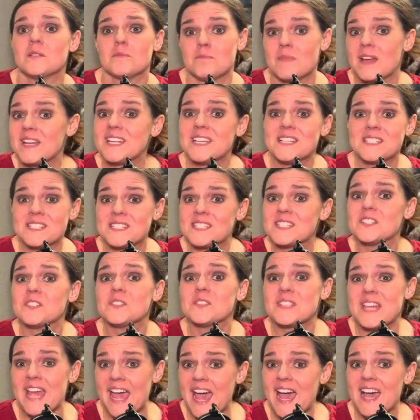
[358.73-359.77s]
many still
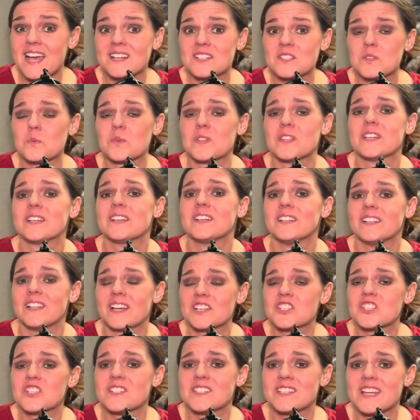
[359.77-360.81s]
tagged with the
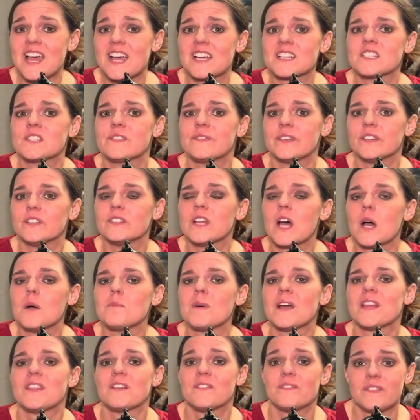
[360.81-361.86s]
collection tags filled out
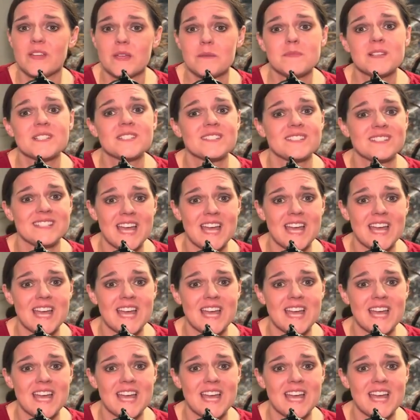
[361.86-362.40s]
by the famous